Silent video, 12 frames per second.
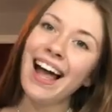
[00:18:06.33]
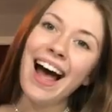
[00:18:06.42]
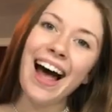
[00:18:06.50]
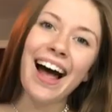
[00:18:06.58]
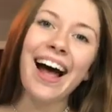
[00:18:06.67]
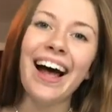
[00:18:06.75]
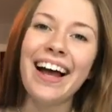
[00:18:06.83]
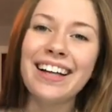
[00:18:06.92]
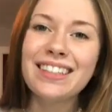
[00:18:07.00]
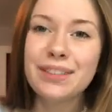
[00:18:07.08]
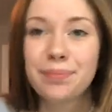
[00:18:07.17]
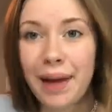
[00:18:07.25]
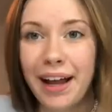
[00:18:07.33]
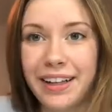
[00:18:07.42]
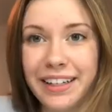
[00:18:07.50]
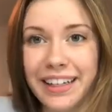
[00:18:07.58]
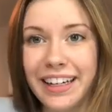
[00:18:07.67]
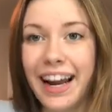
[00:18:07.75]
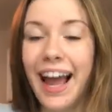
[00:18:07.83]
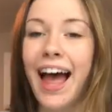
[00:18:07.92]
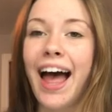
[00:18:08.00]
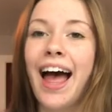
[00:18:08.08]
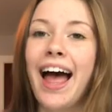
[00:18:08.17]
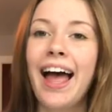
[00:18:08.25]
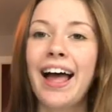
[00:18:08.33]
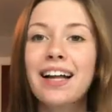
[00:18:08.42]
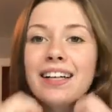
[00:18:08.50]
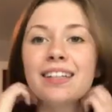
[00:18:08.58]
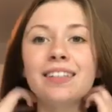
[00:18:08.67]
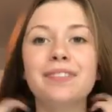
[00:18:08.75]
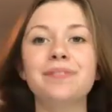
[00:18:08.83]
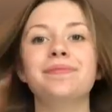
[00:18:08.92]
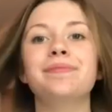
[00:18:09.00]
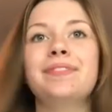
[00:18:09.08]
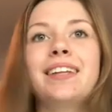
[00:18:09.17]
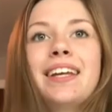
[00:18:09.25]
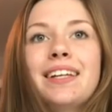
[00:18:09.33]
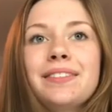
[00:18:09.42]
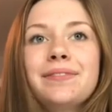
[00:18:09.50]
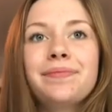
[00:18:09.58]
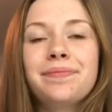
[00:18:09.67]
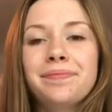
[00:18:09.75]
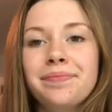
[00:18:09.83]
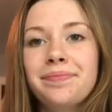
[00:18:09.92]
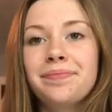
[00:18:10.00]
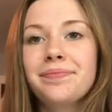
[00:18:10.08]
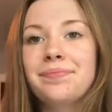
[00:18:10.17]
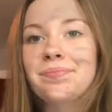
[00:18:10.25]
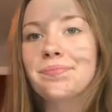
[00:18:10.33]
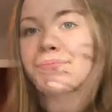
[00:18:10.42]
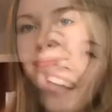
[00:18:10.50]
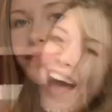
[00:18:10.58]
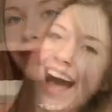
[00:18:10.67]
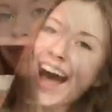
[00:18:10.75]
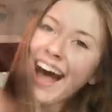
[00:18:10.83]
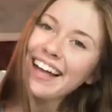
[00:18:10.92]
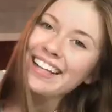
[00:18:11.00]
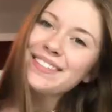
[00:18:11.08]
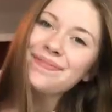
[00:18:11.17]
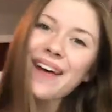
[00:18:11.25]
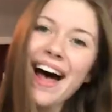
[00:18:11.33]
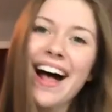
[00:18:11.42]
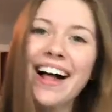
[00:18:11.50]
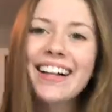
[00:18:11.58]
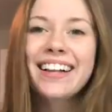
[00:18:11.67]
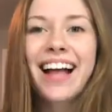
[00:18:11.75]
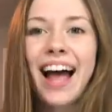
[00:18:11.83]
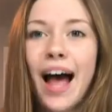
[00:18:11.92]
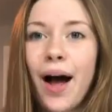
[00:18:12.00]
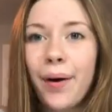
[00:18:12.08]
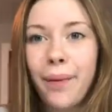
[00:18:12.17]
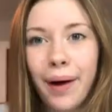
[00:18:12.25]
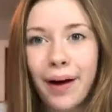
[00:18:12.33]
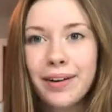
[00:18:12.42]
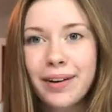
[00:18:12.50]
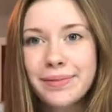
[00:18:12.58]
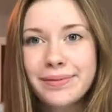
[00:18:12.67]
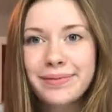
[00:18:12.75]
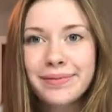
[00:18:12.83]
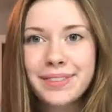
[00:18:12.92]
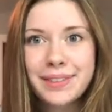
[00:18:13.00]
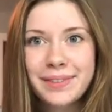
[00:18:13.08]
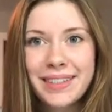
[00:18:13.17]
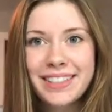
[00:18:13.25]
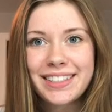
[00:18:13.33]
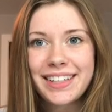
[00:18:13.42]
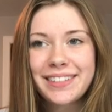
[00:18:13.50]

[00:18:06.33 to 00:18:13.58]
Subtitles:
Hi, it's Belle here. Hi, it's Belle. Welcome to my channel.